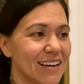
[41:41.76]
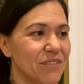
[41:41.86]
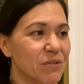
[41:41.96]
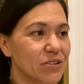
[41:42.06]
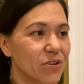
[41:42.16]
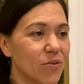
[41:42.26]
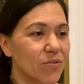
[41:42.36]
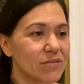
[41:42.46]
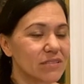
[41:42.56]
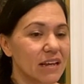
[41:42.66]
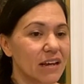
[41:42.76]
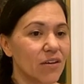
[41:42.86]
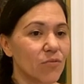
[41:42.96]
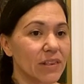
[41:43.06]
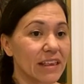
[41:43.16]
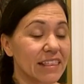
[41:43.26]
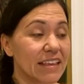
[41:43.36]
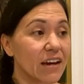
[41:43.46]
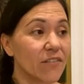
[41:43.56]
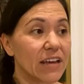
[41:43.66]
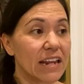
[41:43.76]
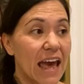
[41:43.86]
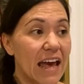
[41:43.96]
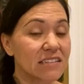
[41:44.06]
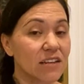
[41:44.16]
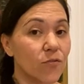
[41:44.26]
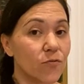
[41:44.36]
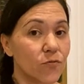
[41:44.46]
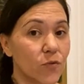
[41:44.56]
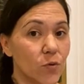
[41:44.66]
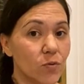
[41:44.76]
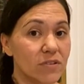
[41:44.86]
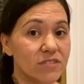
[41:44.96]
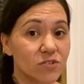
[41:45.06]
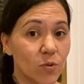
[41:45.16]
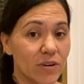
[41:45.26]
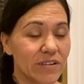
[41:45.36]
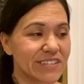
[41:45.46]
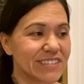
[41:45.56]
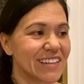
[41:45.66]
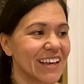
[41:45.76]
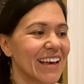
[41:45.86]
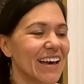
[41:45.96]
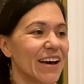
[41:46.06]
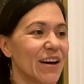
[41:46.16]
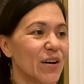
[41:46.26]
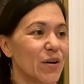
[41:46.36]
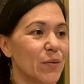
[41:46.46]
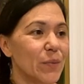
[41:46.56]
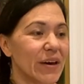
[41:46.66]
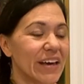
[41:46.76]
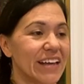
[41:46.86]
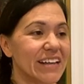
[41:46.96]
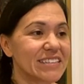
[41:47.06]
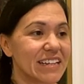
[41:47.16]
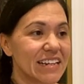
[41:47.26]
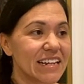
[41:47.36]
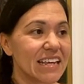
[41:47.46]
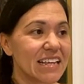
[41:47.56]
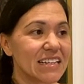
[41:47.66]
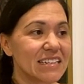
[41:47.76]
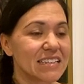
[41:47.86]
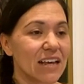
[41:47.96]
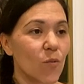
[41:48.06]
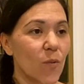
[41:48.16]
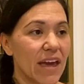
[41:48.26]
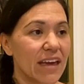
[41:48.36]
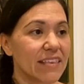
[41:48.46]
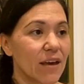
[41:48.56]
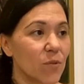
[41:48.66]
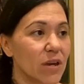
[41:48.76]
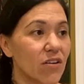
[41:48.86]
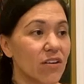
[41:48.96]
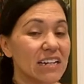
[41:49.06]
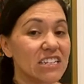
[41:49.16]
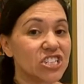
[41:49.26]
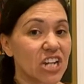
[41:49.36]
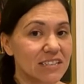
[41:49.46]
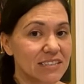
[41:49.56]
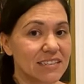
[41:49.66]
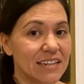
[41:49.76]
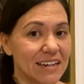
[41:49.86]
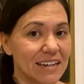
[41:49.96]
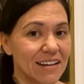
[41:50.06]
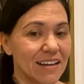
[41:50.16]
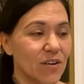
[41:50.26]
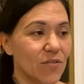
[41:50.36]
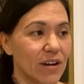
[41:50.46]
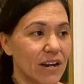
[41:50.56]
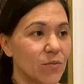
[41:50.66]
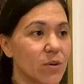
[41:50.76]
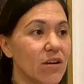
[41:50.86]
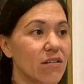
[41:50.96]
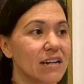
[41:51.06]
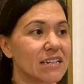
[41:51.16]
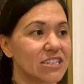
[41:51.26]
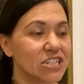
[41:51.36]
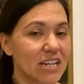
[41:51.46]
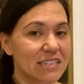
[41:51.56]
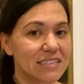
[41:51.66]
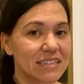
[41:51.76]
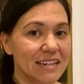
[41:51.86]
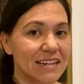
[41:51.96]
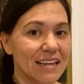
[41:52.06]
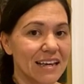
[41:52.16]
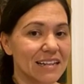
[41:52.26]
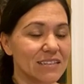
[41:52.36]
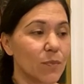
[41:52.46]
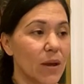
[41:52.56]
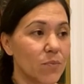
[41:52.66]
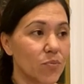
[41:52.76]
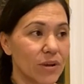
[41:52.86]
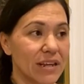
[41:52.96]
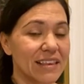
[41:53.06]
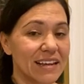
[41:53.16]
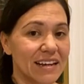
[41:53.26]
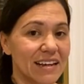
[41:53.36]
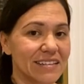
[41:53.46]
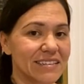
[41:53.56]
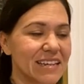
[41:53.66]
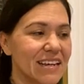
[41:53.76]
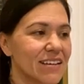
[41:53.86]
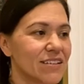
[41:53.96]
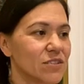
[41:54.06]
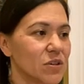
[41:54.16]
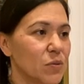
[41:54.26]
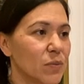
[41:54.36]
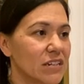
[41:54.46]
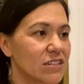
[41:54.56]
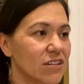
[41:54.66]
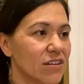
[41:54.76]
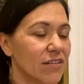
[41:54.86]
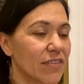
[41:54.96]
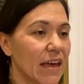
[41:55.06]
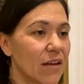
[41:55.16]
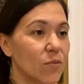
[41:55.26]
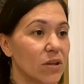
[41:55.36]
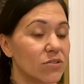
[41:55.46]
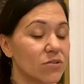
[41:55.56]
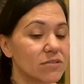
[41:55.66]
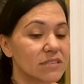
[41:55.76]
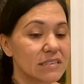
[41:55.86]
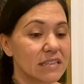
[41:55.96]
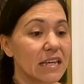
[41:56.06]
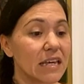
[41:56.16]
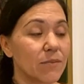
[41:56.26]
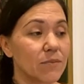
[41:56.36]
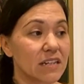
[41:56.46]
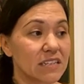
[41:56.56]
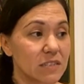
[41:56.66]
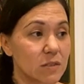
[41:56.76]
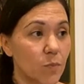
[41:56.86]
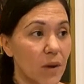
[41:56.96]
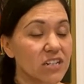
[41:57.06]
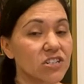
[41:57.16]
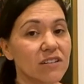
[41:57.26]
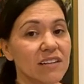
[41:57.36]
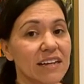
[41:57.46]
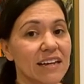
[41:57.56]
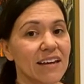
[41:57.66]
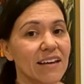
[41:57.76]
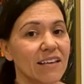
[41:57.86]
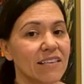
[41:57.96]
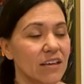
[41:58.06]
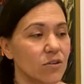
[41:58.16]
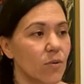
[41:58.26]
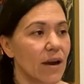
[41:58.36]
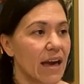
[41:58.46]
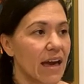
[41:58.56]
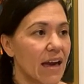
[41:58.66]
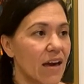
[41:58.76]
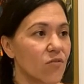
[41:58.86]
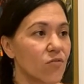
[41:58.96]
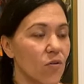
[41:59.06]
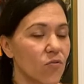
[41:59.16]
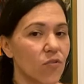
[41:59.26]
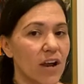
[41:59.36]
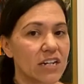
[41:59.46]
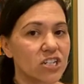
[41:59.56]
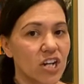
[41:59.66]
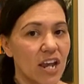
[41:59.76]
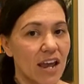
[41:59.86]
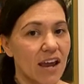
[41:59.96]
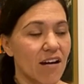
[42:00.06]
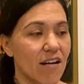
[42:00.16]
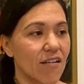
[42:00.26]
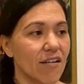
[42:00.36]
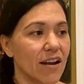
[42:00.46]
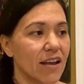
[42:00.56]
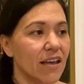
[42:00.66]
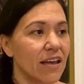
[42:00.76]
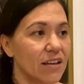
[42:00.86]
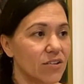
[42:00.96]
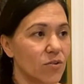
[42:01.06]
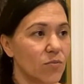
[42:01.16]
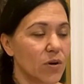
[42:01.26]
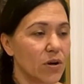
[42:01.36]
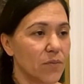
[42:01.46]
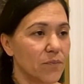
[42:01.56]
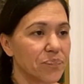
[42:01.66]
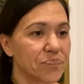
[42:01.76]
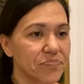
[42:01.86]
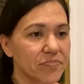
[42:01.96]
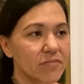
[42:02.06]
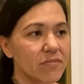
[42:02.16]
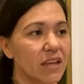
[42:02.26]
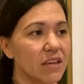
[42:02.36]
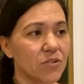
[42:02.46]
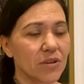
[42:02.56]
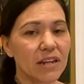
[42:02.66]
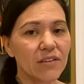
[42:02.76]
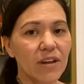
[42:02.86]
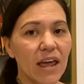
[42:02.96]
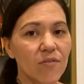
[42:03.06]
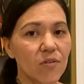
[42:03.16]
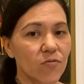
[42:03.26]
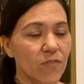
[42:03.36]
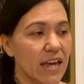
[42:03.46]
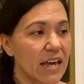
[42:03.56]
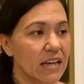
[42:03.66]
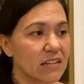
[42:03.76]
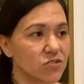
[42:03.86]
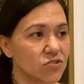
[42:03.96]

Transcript: We don't uh, really think of it as a food source, um, but it is a way that we are ingesting, right? We are ingesting it by breathing it. So make sure that when you sleep, especially, that you have fresh air in your room. You can even have a fan to